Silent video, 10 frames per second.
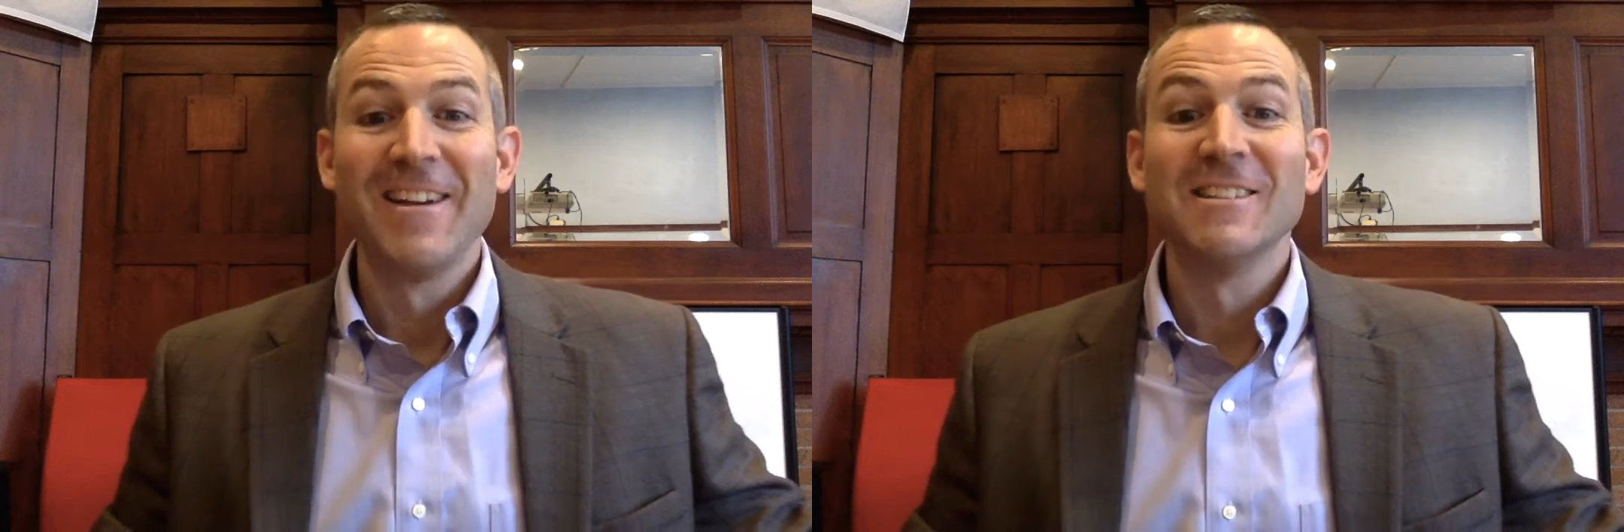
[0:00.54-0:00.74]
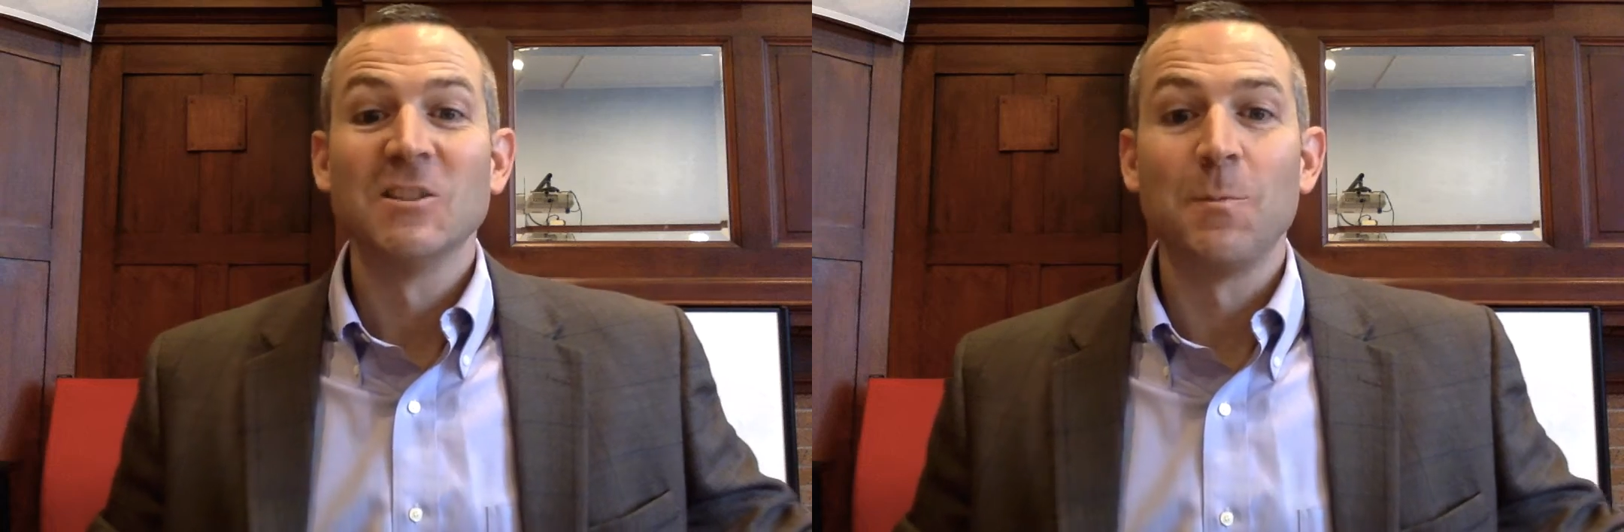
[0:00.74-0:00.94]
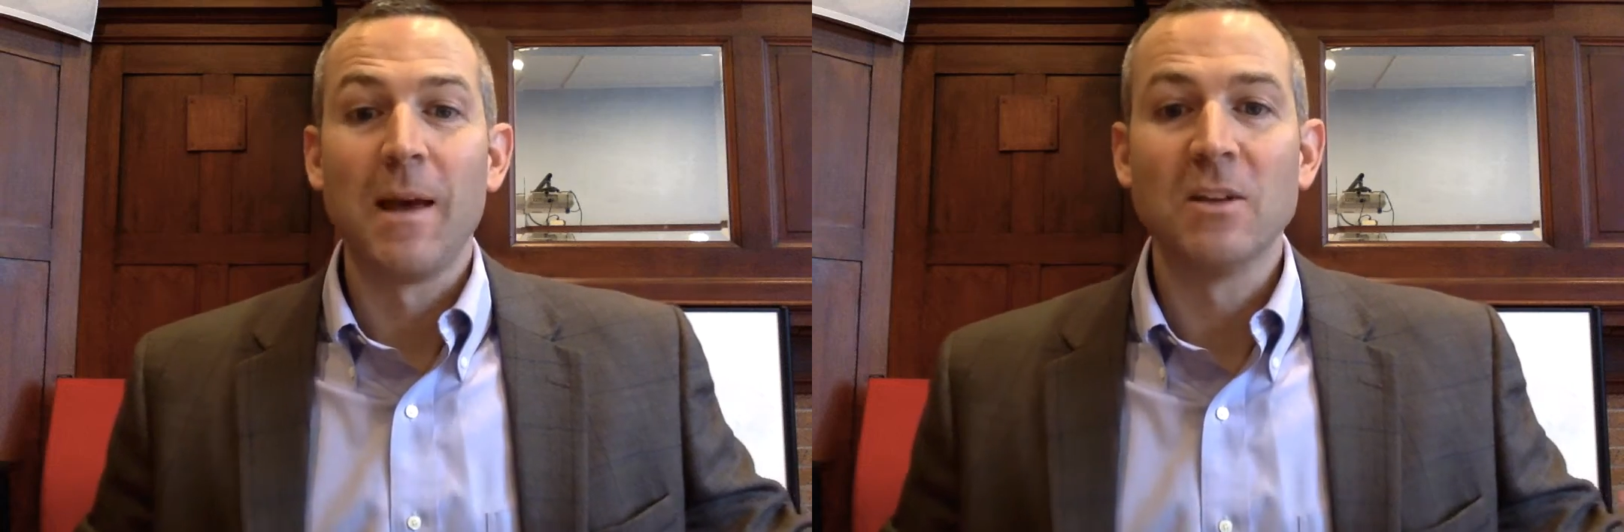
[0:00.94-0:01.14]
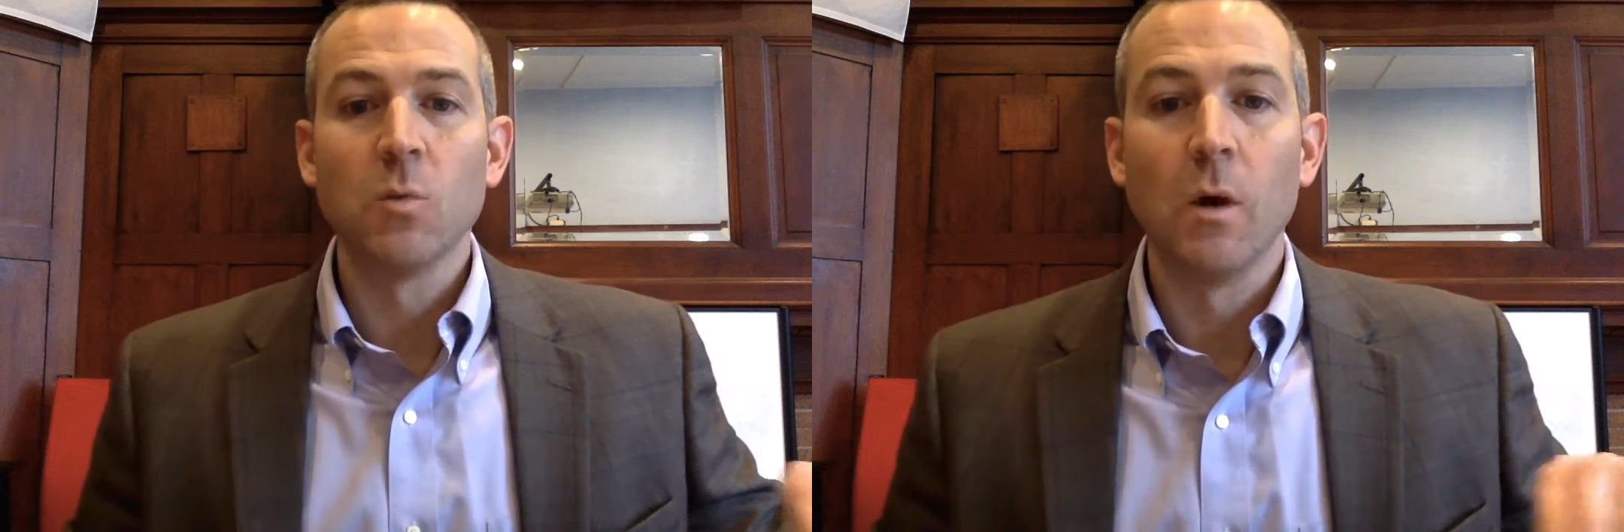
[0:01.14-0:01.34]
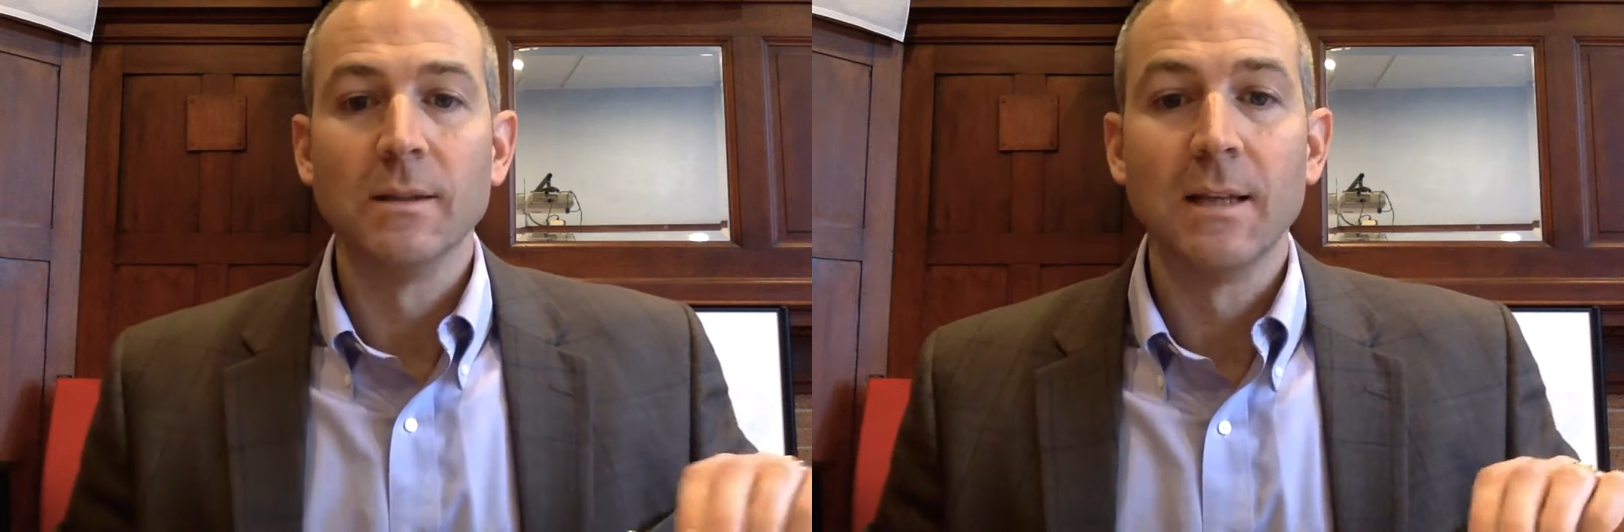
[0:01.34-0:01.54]
Spanish
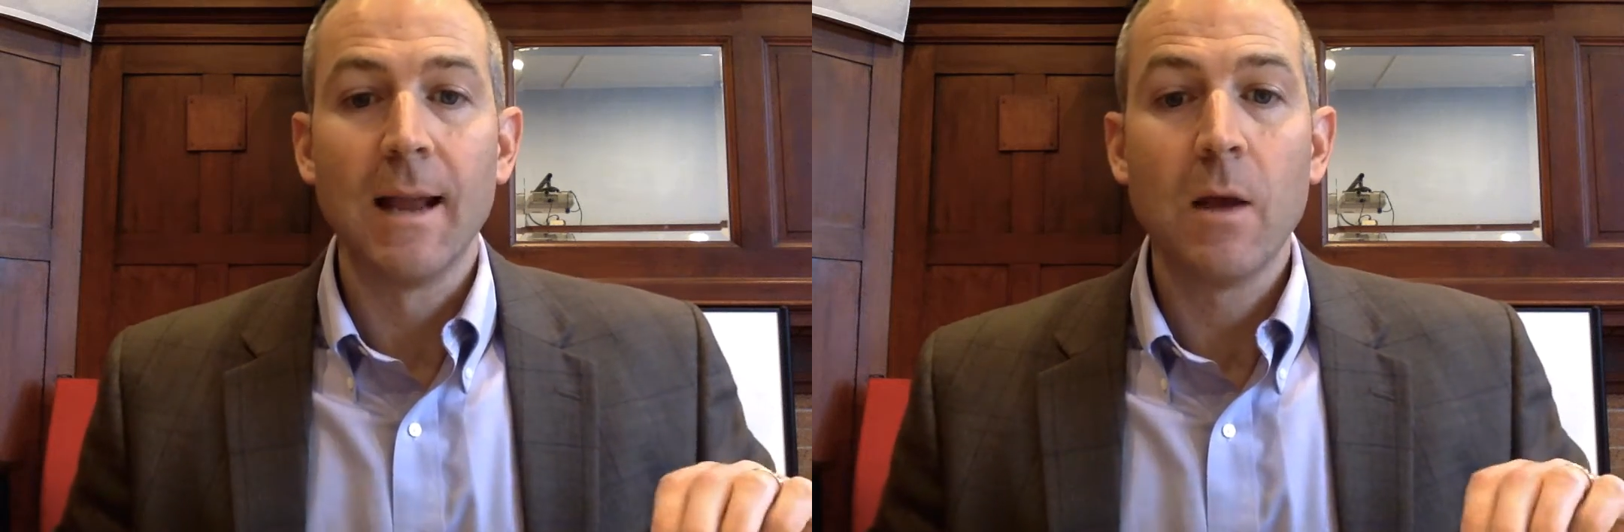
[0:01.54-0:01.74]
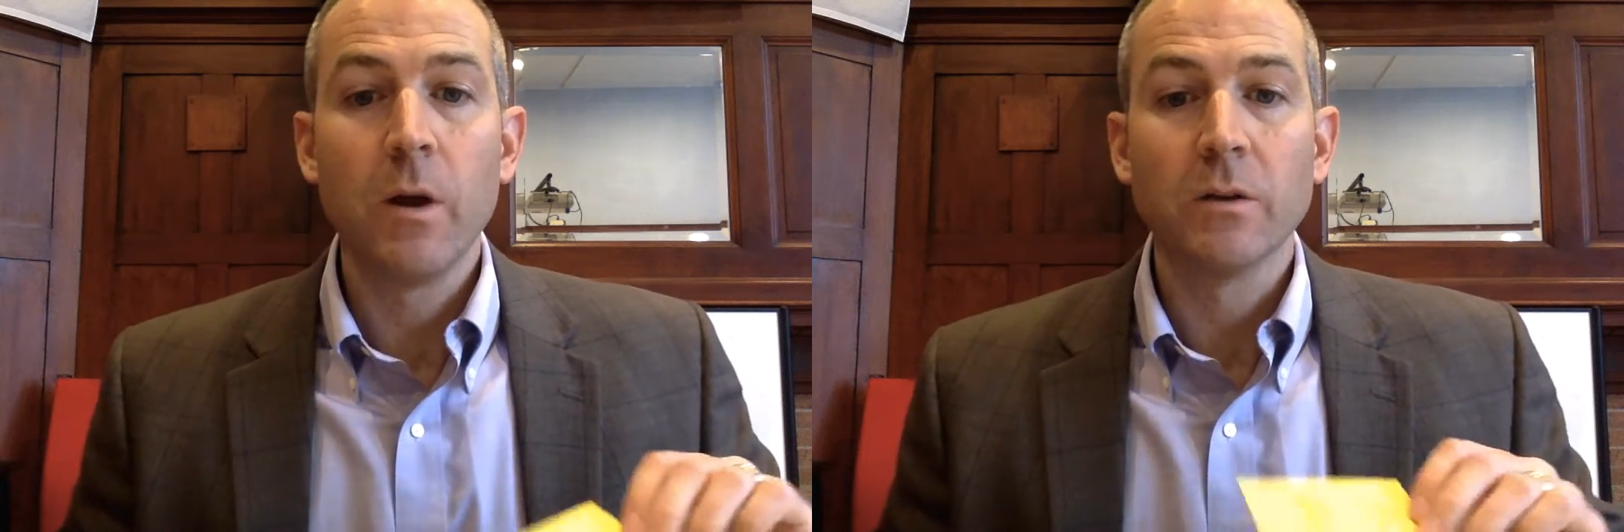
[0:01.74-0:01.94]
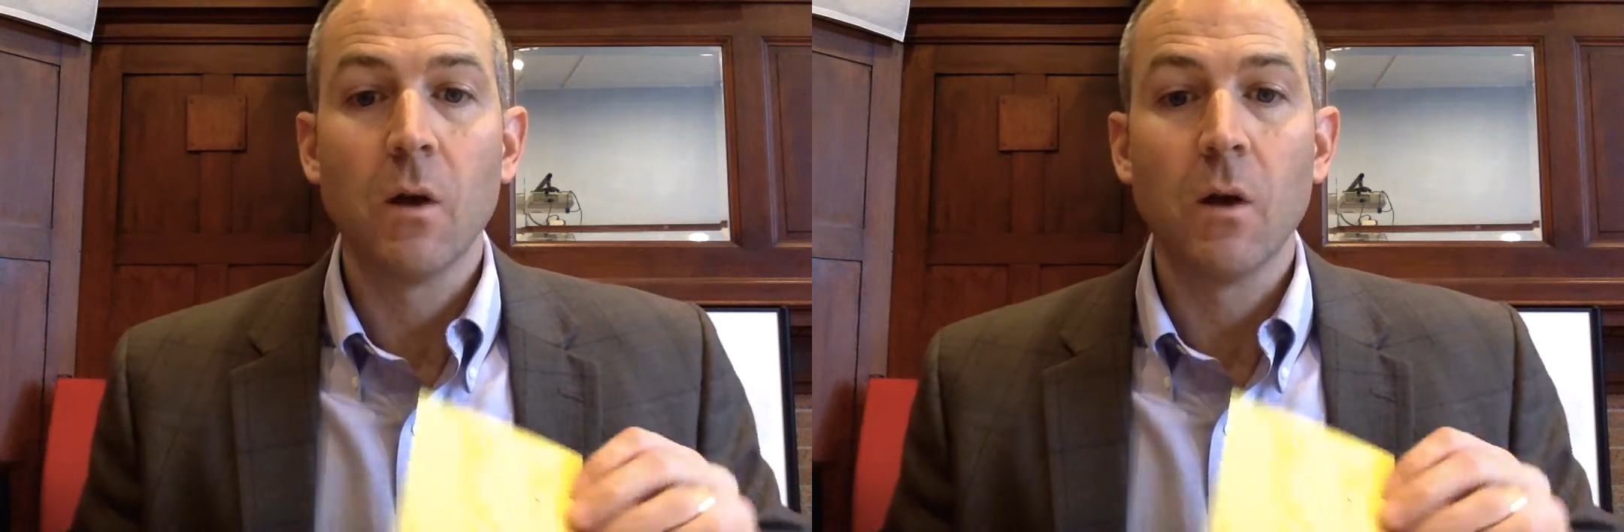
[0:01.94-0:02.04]
1. Today we are